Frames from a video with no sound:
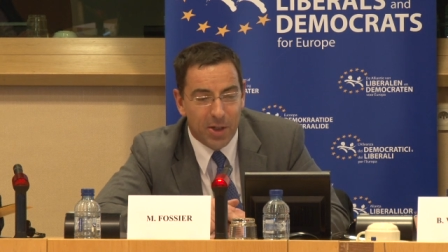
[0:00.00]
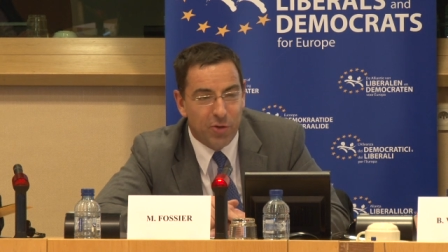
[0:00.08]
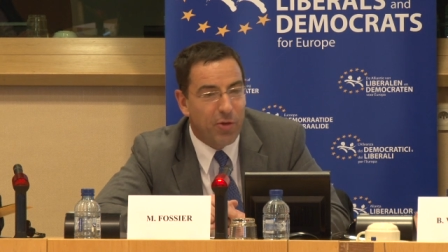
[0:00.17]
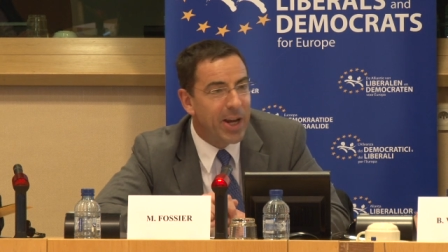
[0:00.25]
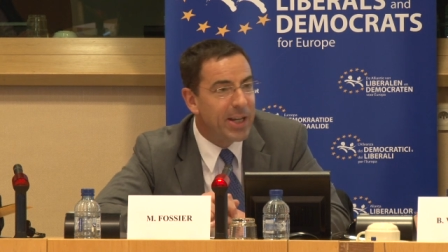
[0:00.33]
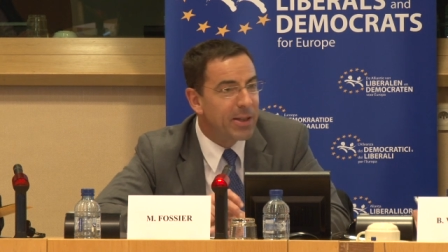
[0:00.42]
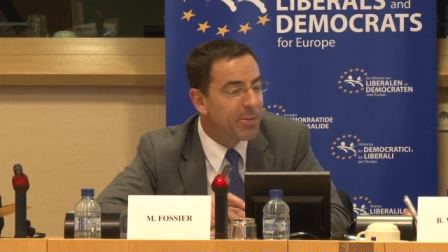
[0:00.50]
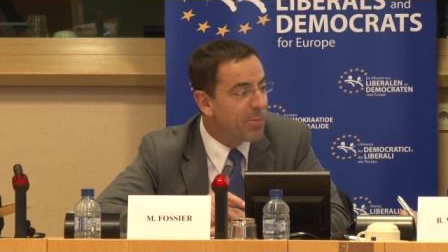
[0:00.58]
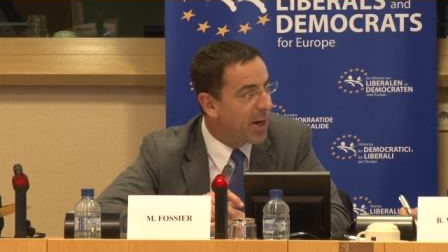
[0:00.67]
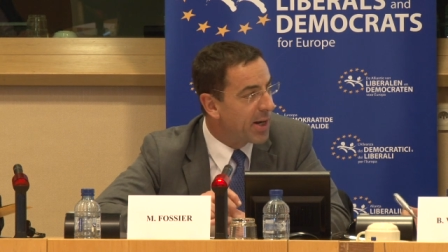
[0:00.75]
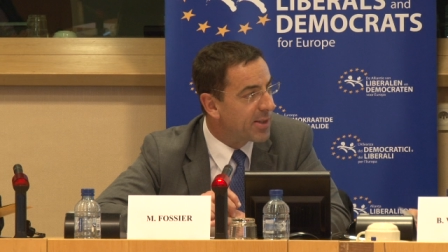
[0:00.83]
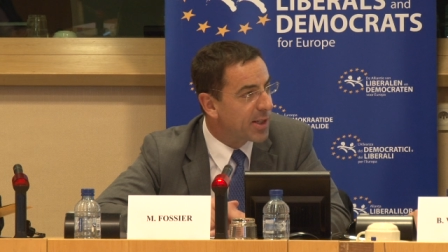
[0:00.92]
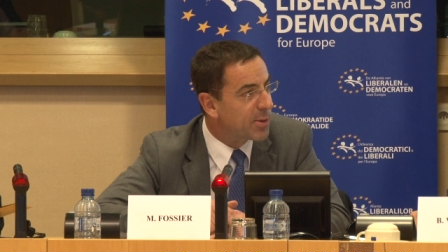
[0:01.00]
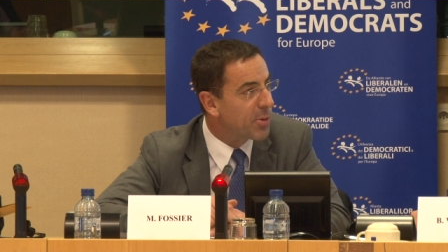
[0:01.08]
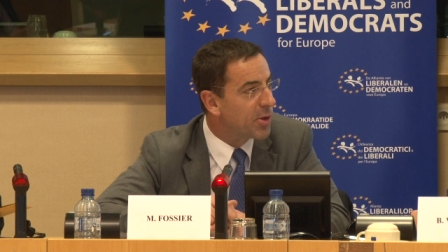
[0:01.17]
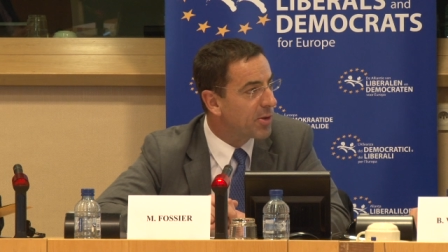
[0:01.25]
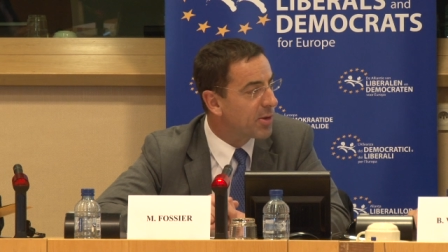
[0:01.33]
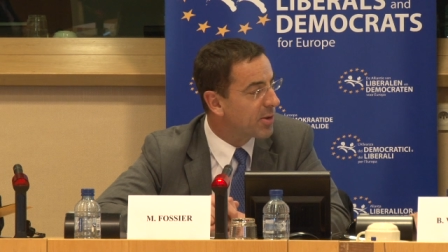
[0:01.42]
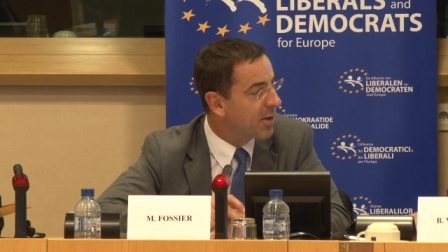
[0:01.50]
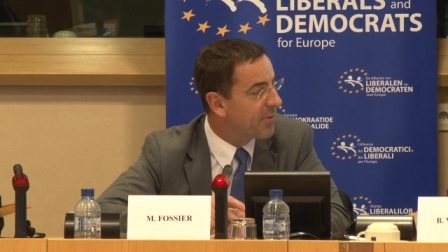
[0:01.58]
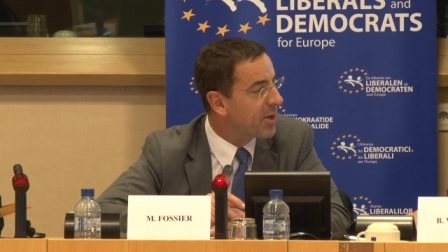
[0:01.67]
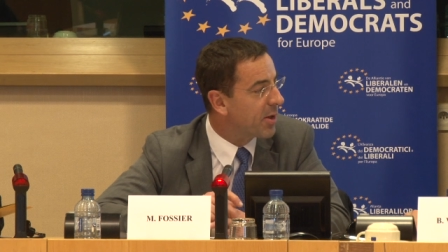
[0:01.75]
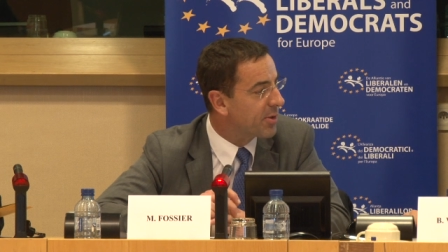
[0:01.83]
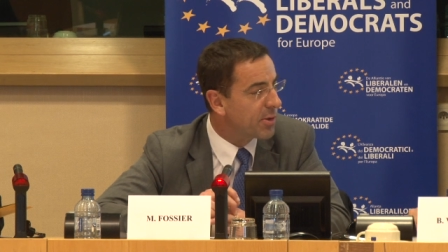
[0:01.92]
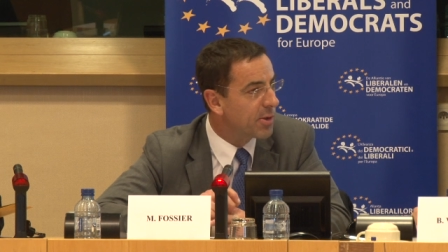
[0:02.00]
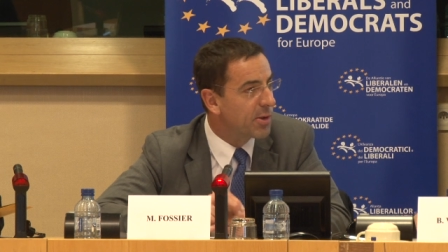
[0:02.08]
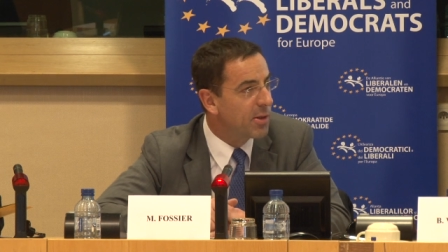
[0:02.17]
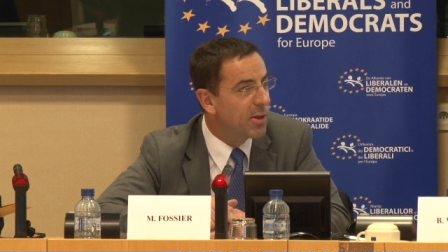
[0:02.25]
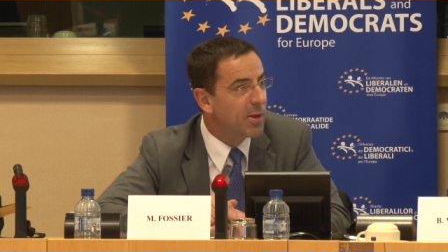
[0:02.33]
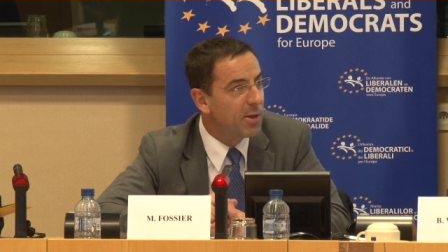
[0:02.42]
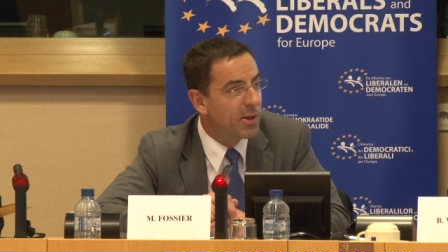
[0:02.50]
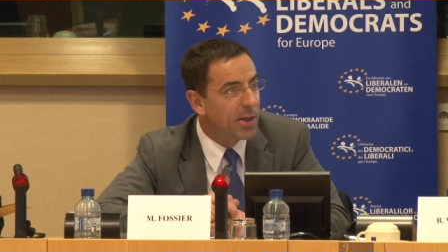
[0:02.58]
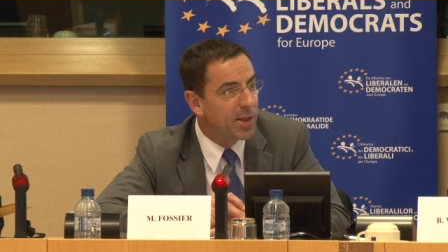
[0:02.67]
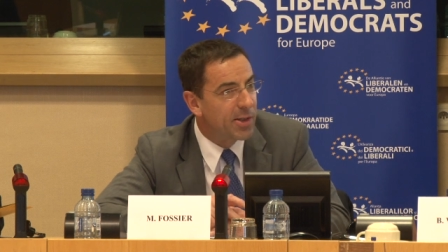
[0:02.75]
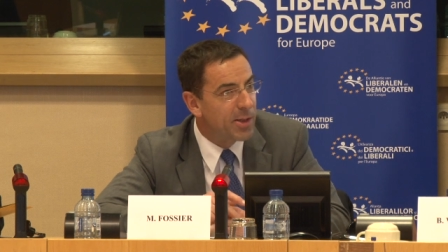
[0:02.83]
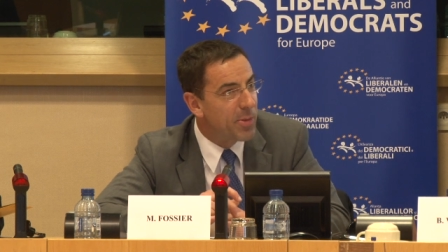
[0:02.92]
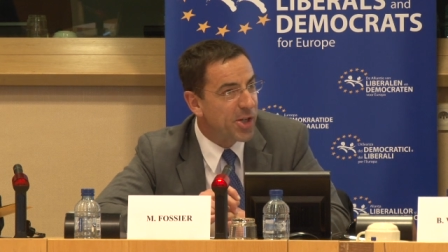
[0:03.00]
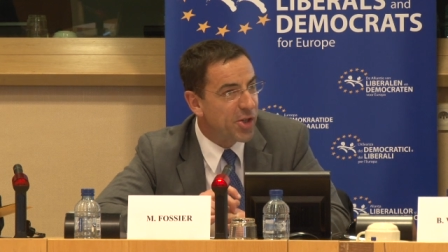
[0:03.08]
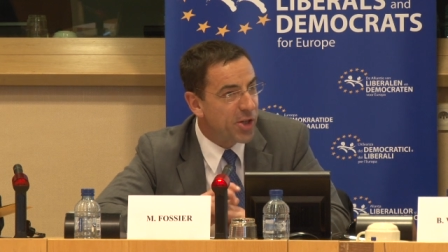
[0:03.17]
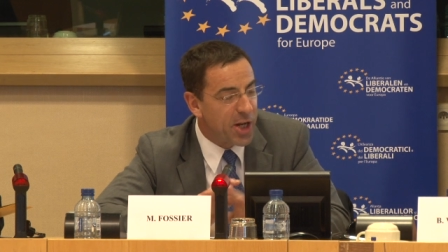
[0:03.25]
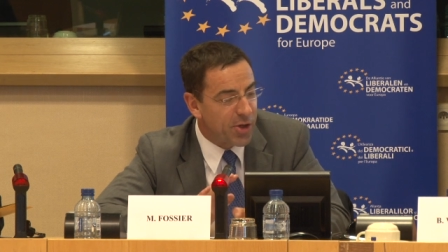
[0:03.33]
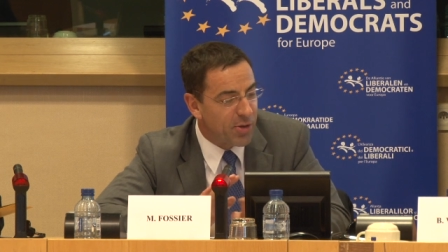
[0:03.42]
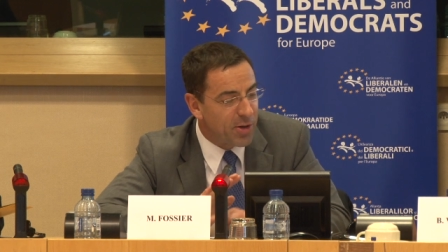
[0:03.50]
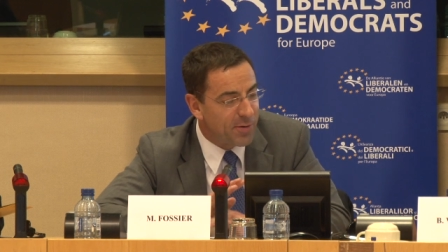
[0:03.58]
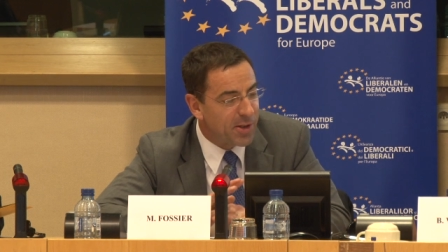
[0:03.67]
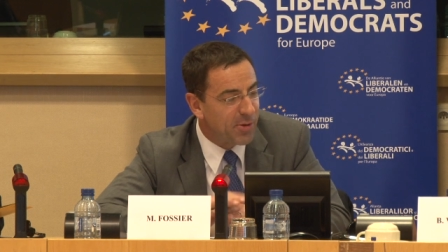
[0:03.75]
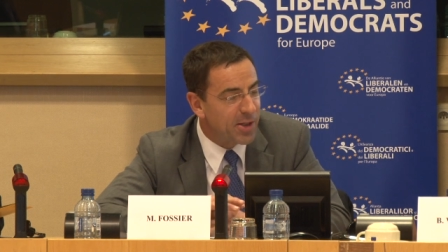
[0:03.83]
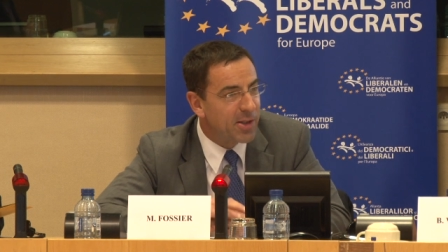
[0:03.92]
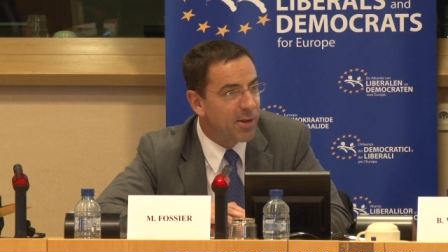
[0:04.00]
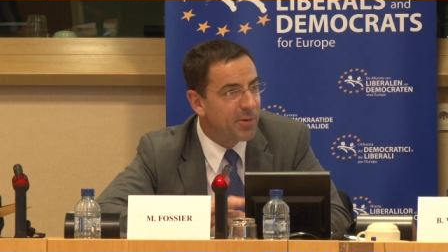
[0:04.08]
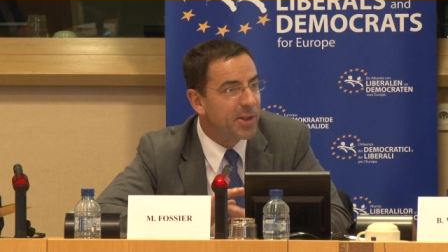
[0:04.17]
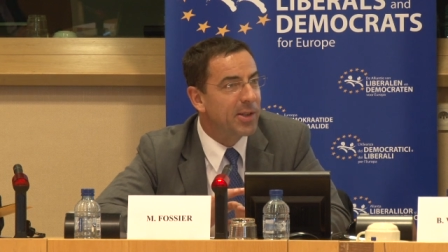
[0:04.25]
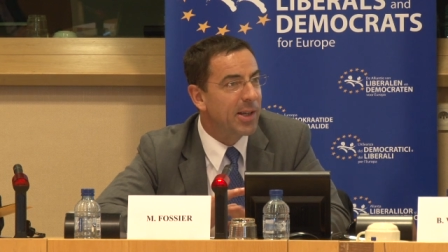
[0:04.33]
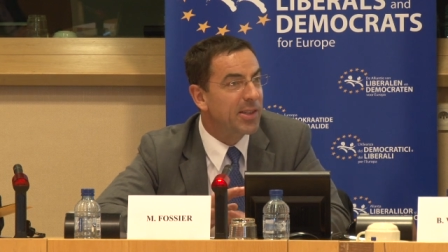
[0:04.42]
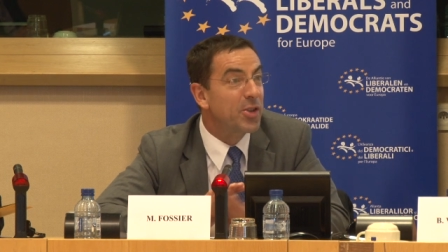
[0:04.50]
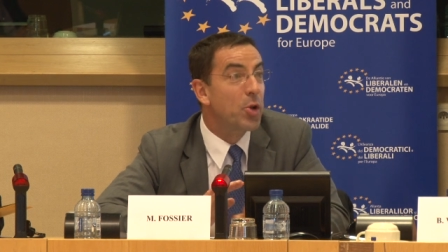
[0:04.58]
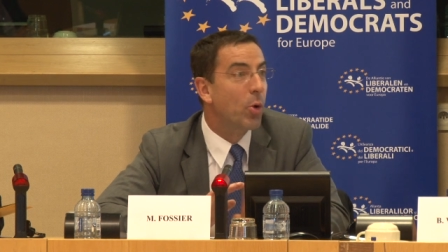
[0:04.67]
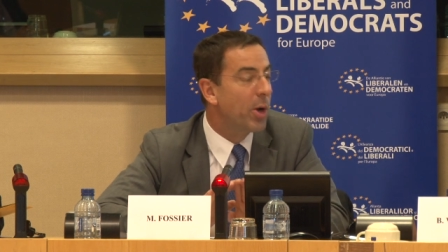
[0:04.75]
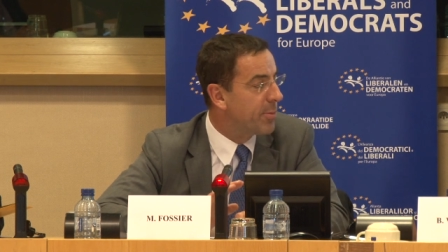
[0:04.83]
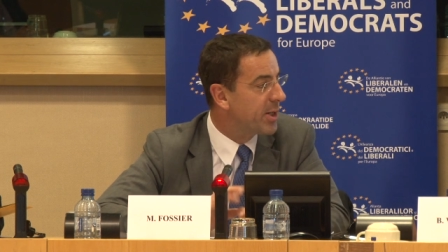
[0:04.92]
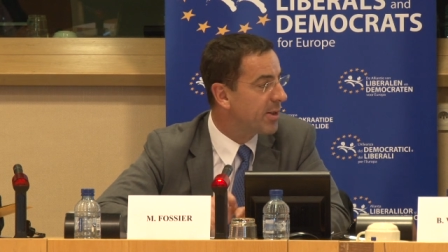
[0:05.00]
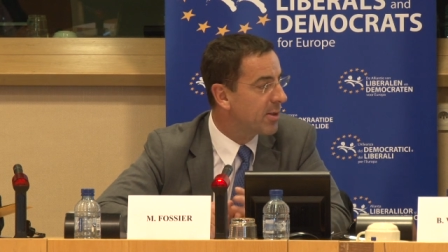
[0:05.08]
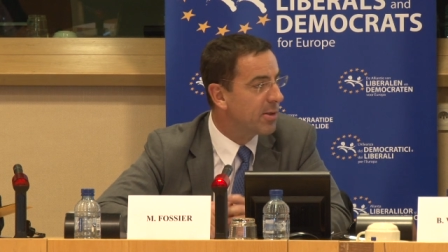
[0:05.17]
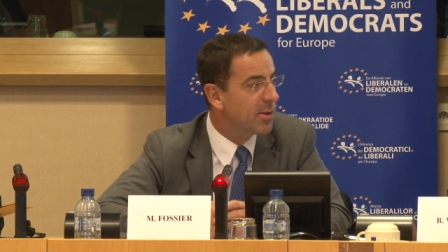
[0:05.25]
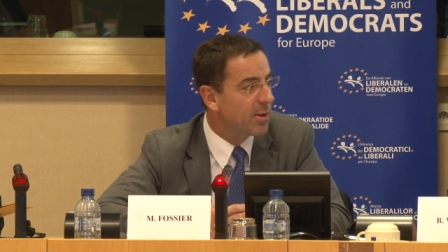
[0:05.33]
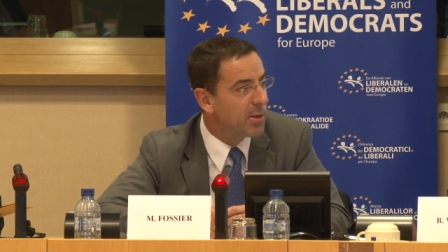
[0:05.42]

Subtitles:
trained by the experiences of the others, and the imagination of Secret Service has no limit.